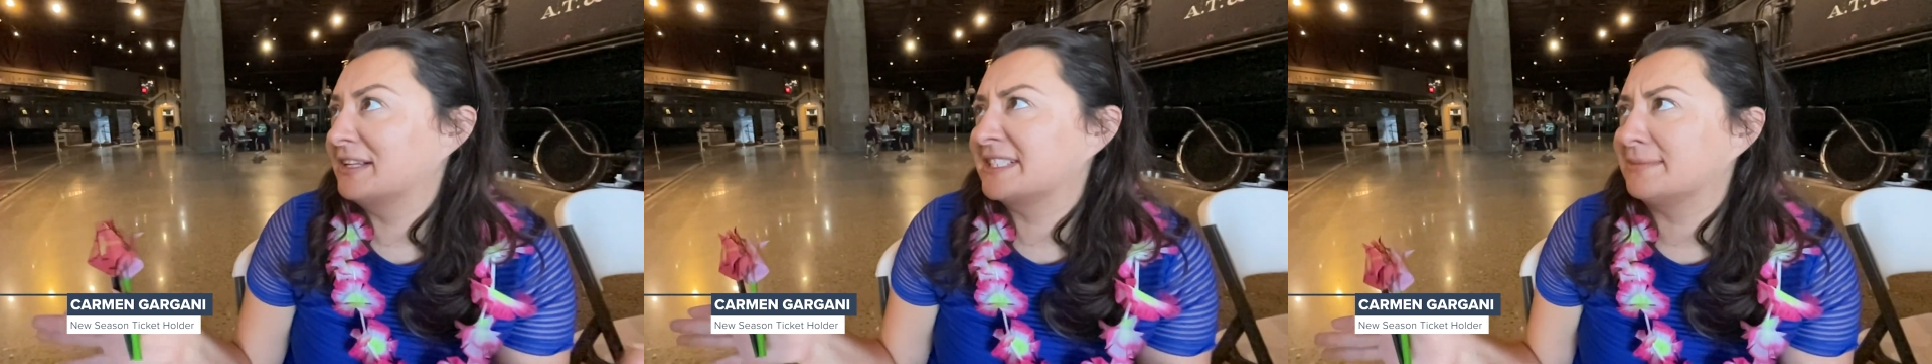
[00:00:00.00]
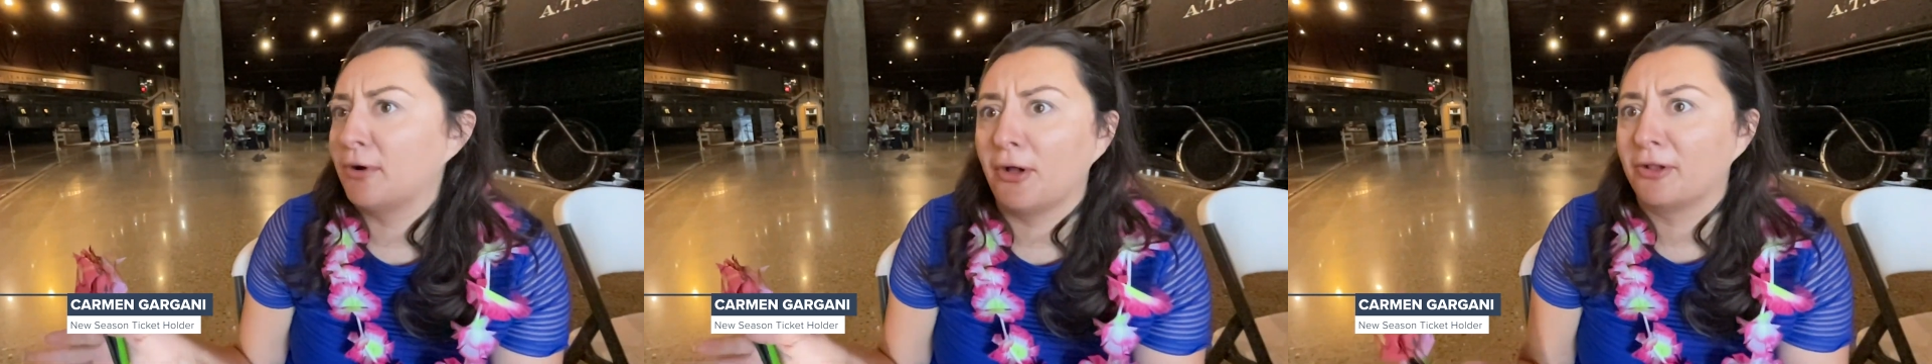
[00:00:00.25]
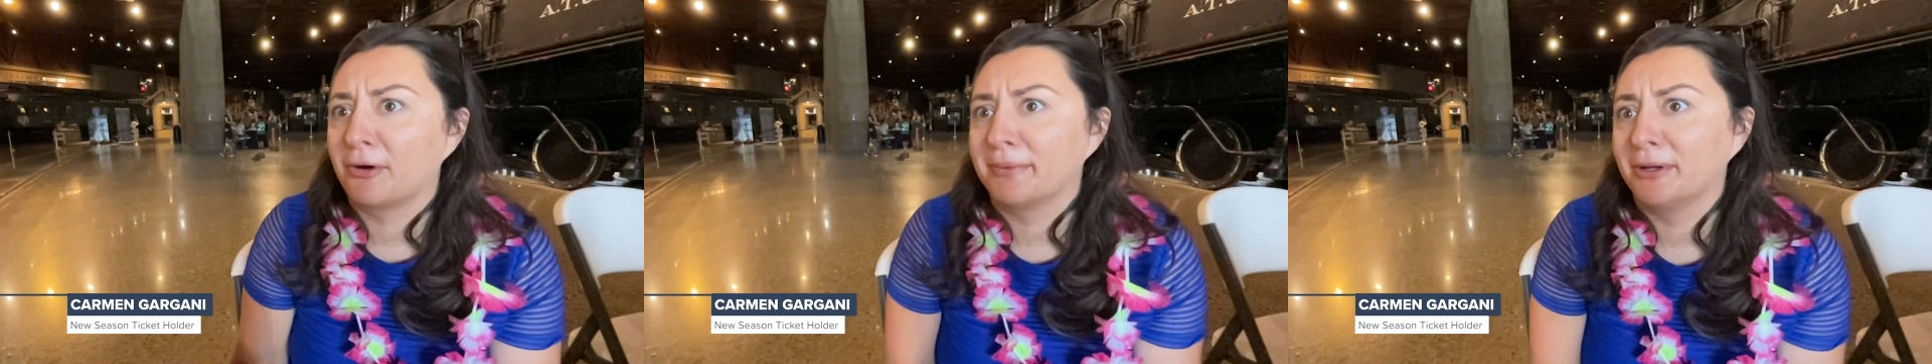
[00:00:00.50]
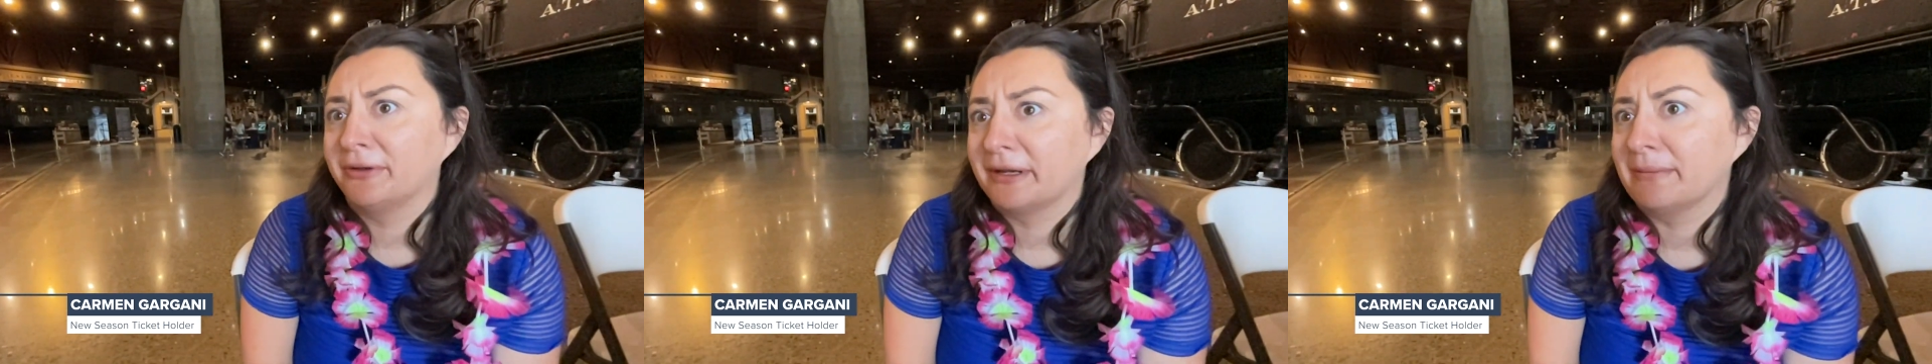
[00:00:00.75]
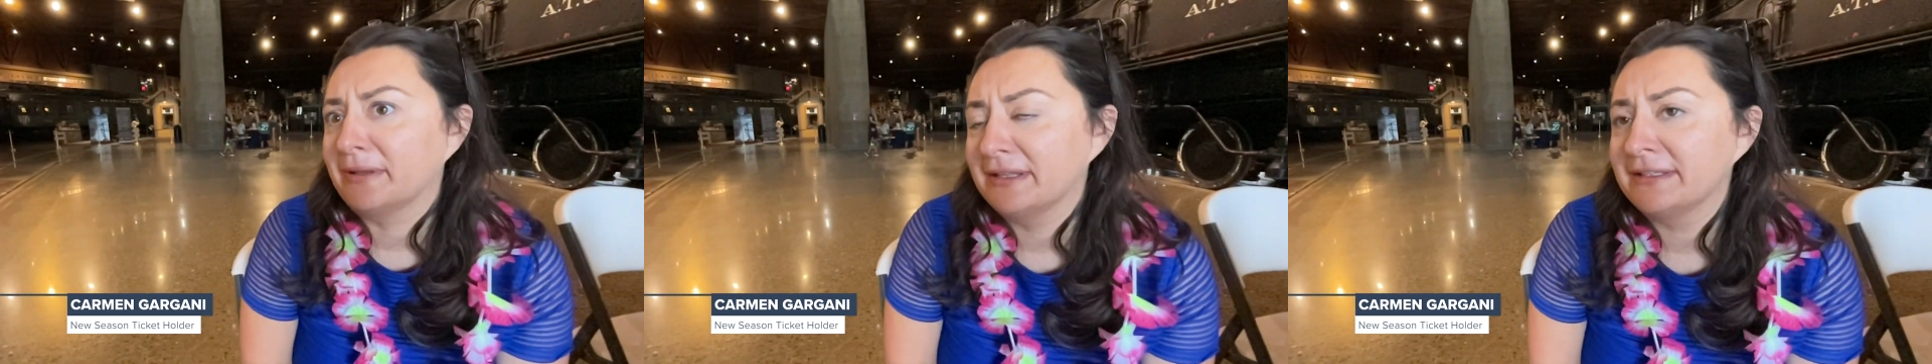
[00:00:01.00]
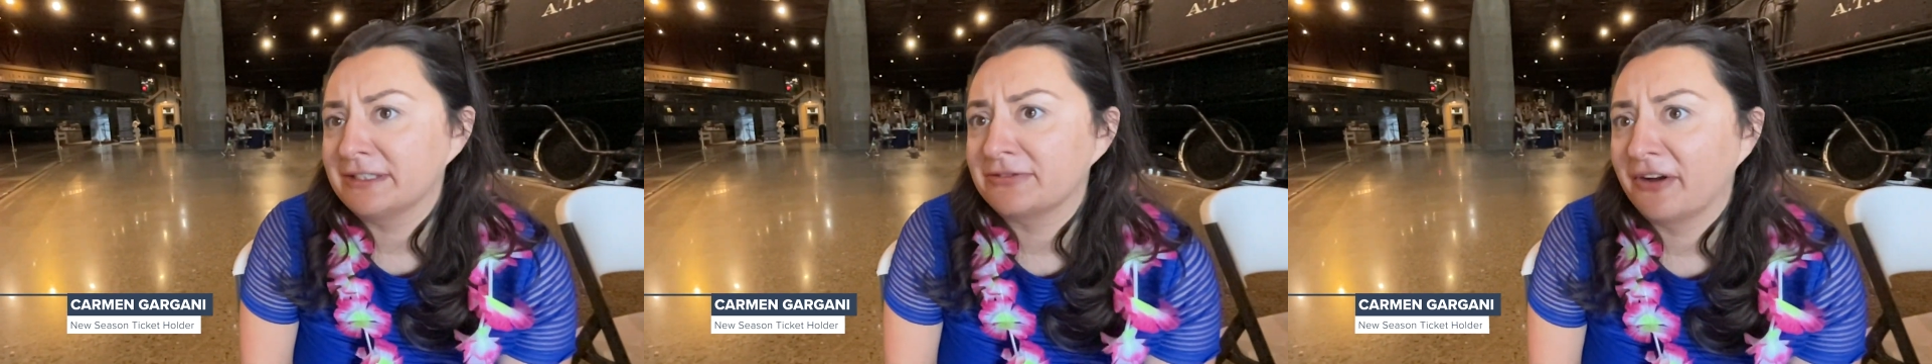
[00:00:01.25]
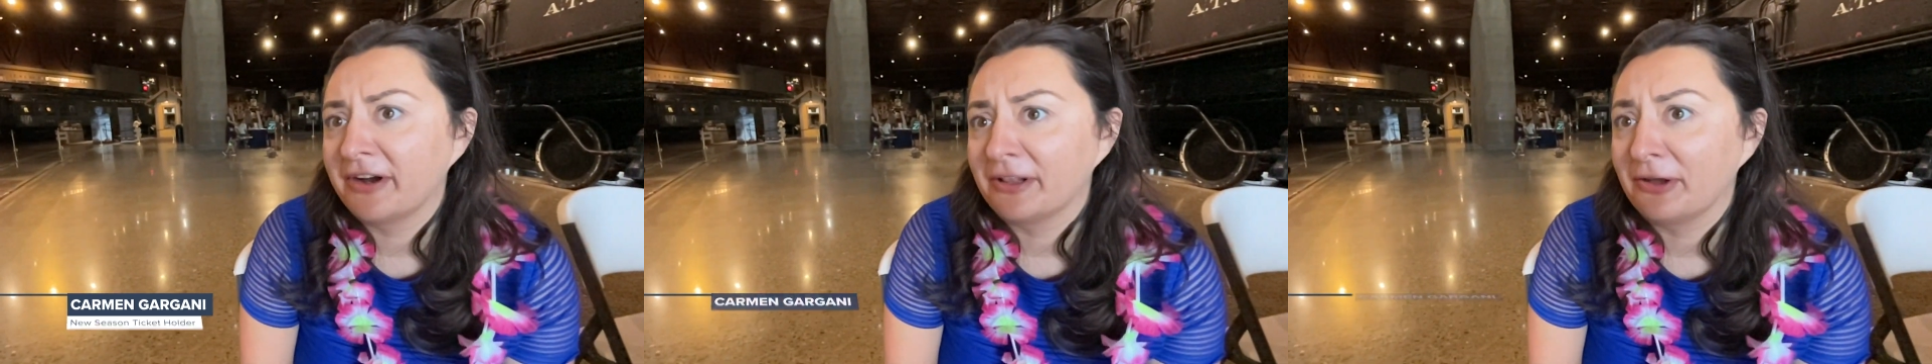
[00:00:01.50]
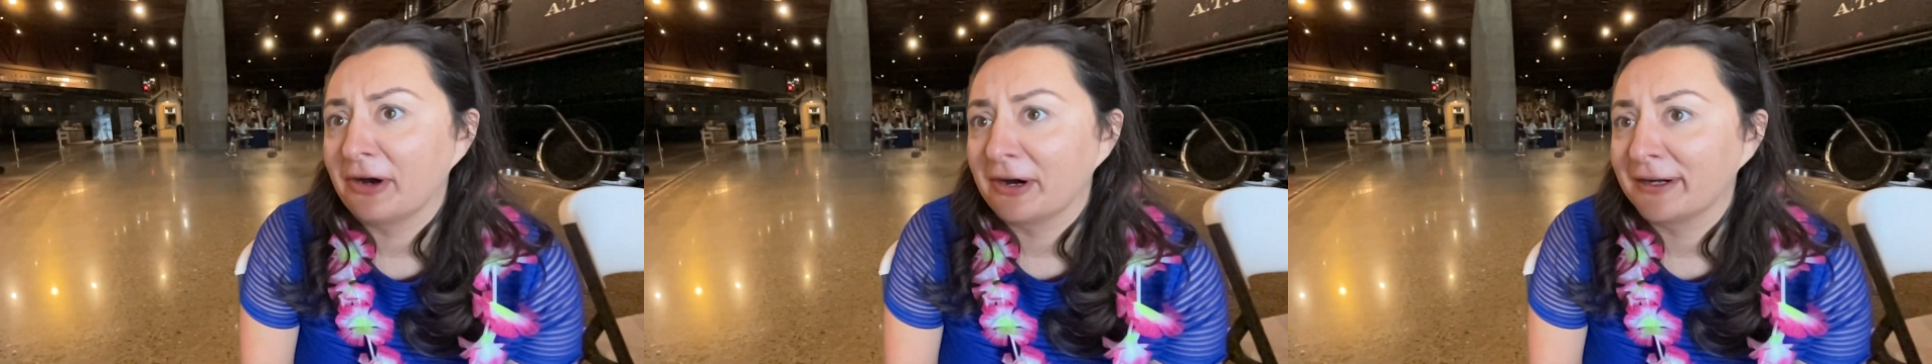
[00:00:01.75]
smaller building, but this is very
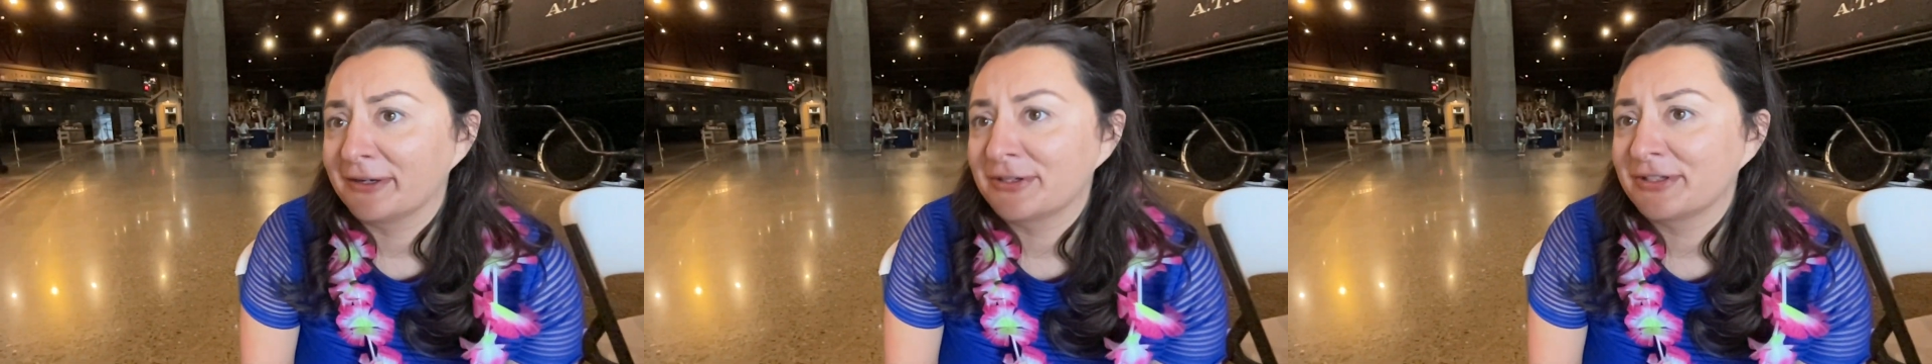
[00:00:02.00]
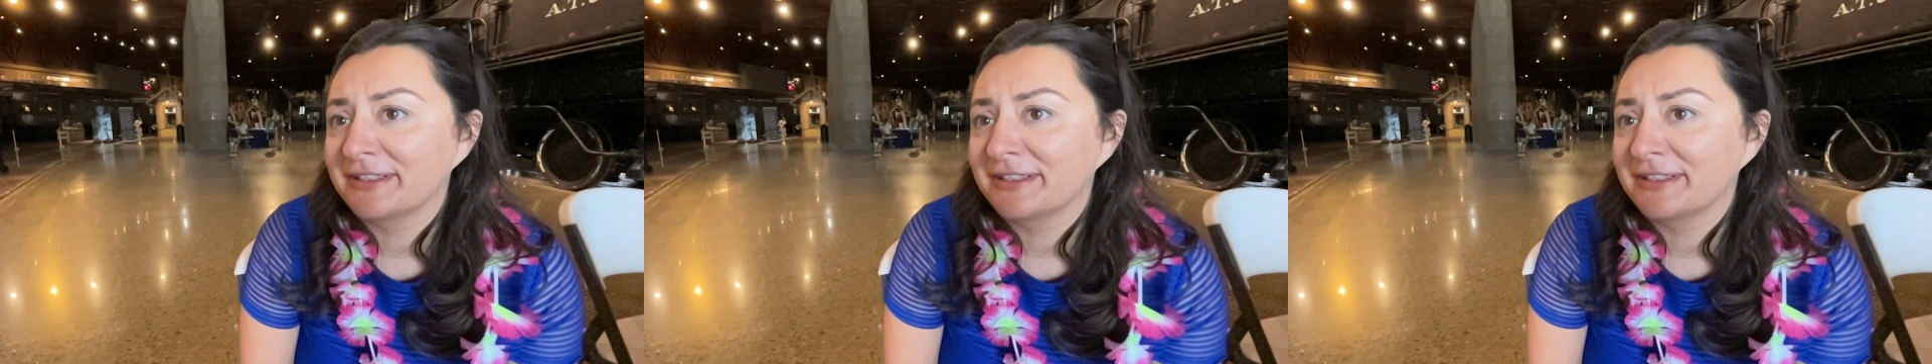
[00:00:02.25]
large.